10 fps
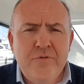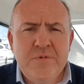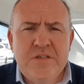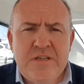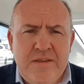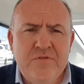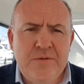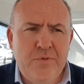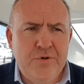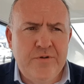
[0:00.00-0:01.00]
From a
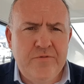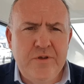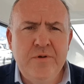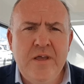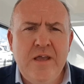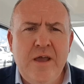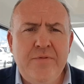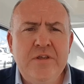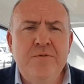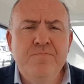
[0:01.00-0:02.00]
safety point of view, I
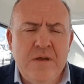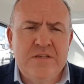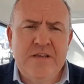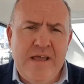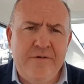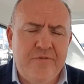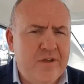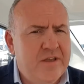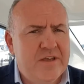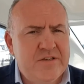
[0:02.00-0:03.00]
think you must have
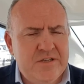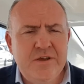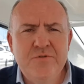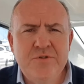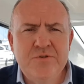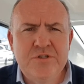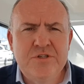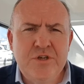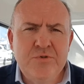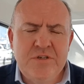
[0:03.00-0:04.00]
a
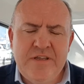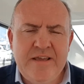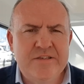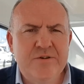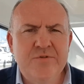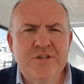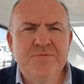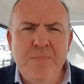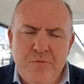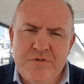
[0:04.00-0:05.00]
CO2 detector, a
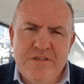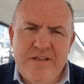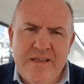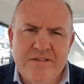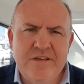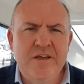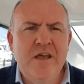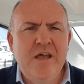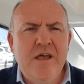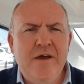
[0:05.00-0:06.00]
smoke detector,
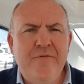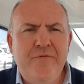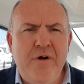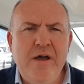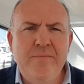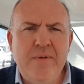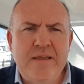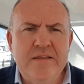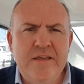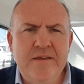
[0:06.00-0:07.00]
a fire
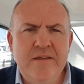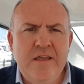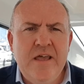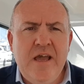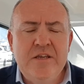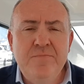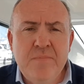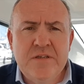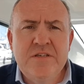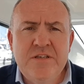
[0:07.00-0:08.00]
blanket, and you
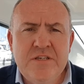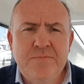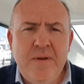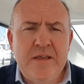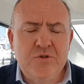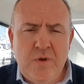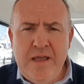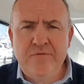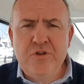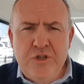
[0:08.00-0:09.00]
must inspect or
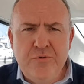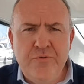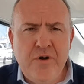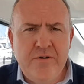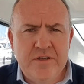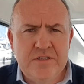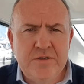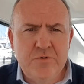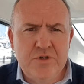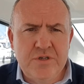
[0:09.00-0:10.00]
have new fire
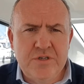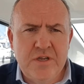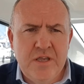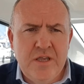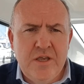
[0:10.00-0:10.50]
extinguishers.